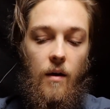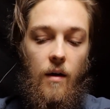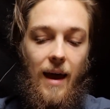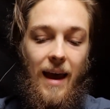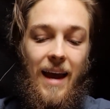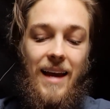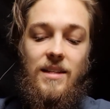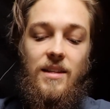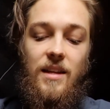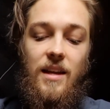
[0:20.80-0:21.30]

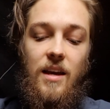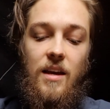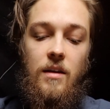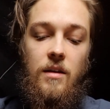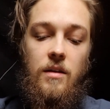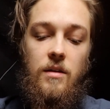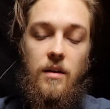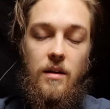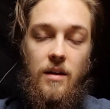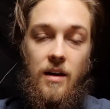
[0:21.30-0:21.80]
as
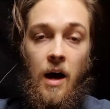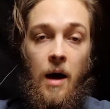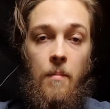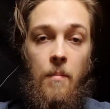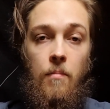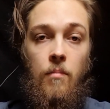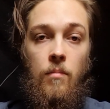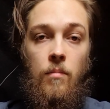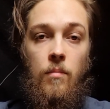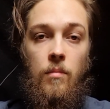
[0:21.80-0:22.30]
these
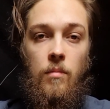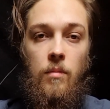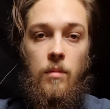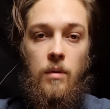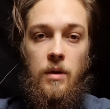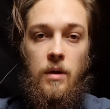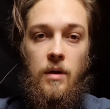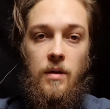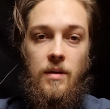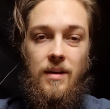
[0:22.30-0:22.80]
come,
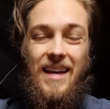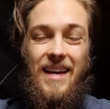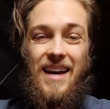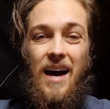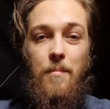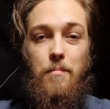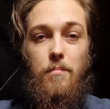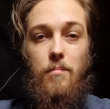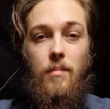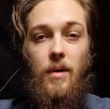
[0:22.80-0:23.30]
they
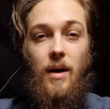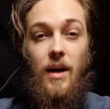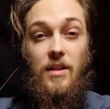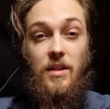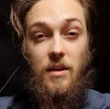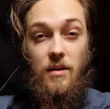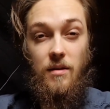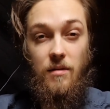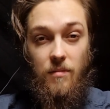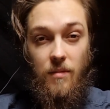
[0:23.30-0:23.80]
come
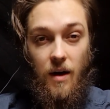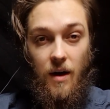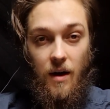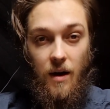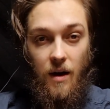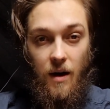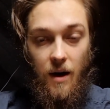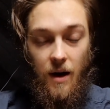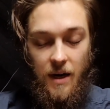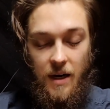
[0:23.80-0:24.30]
at
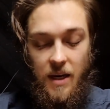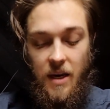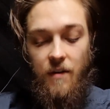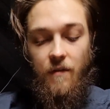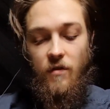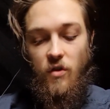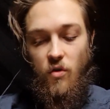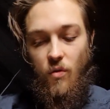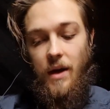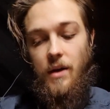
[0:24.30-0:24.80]
a
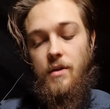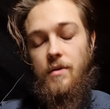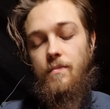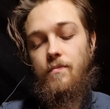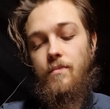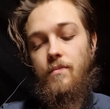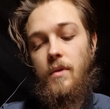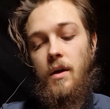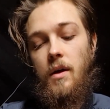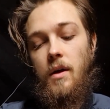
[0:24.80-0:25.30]
given rate.
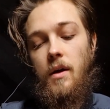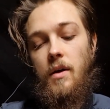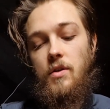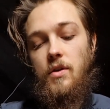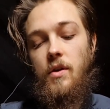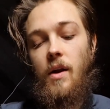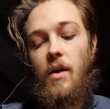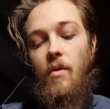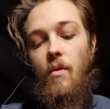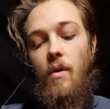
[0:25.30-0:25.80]

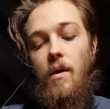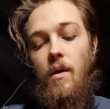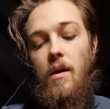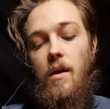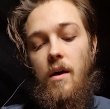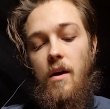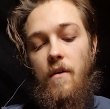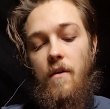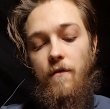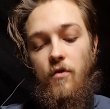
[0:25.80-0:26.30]
So now,
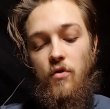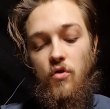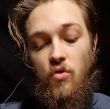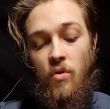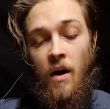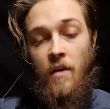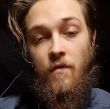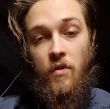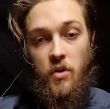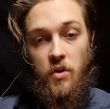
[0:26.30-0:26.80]
if you
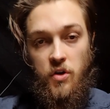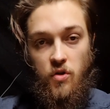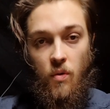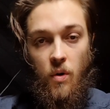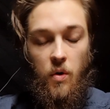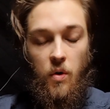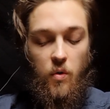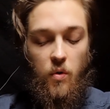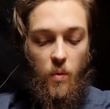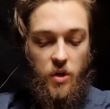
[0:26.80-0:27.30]
drive on this
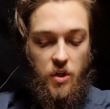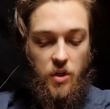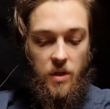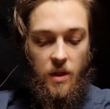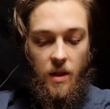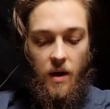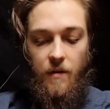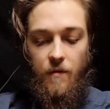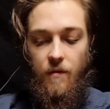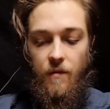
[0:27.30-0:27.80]
road, which is
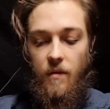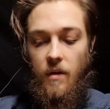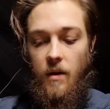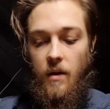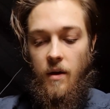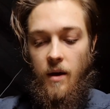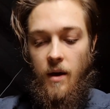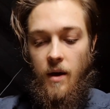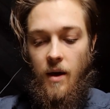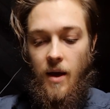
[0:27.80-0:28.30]
life,
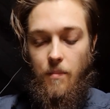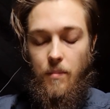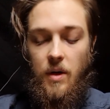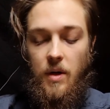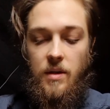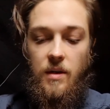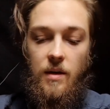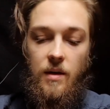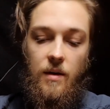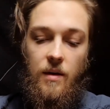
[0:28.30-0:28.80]

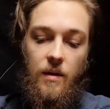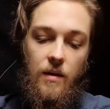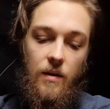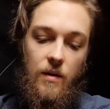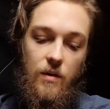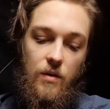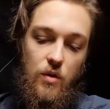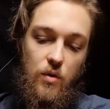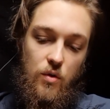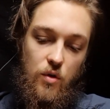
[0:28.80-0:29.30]
but
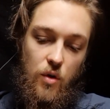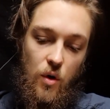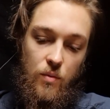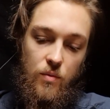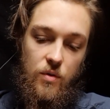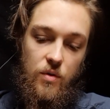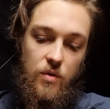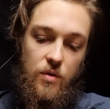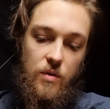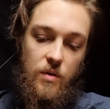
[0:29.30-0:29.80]
you
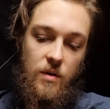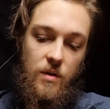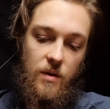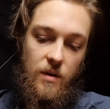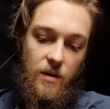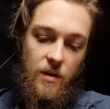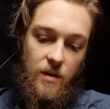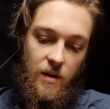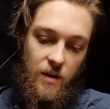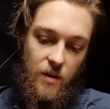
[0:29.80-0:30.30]
don't
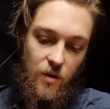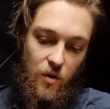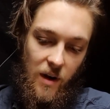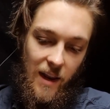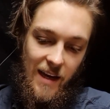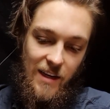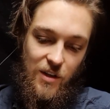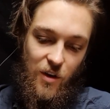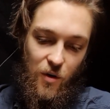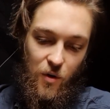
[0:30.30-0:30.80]

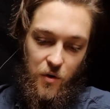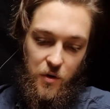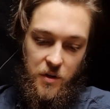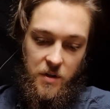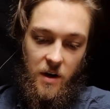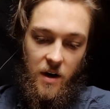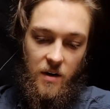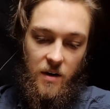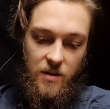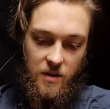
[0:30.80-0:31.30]
collect all the
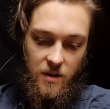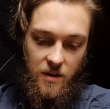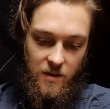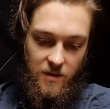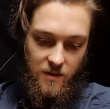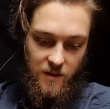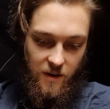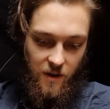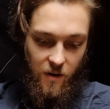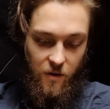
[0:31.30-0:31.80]
tasks
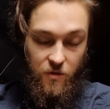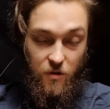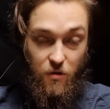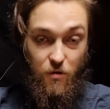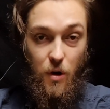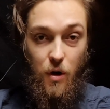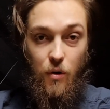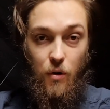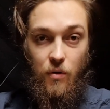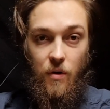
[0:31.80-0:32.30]
that are on the
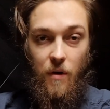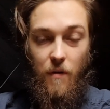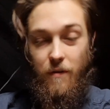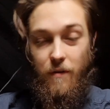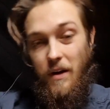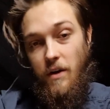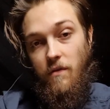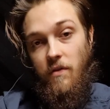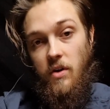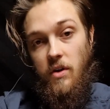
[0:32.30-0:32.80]
road,
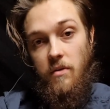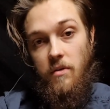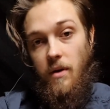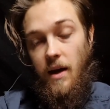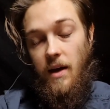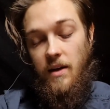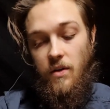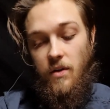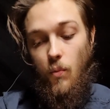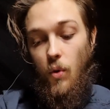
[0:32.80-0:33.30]
think of it
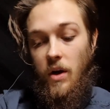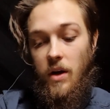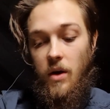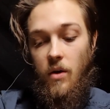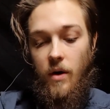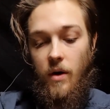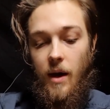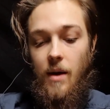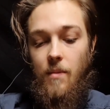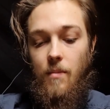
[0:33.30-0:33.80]
as a video
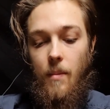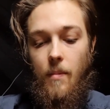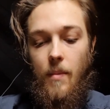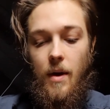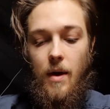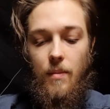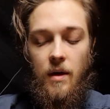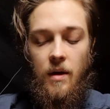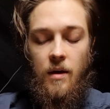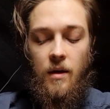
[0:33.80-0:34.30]
game
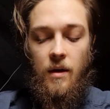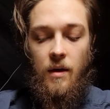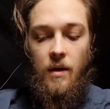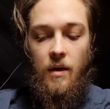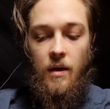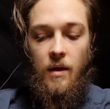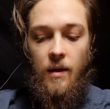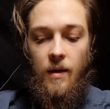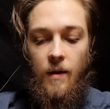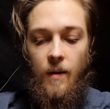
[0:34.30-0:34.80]
maybe,
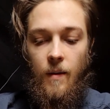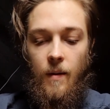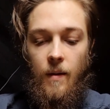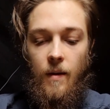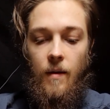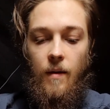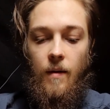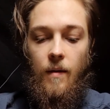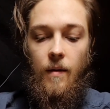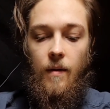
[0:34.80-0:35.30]

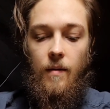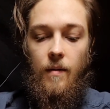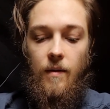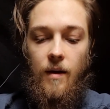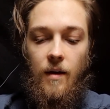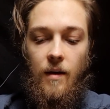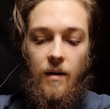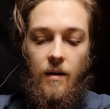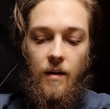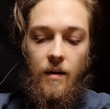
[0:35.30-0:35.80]

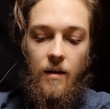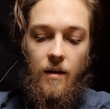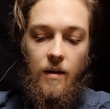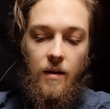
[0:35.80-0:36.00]
then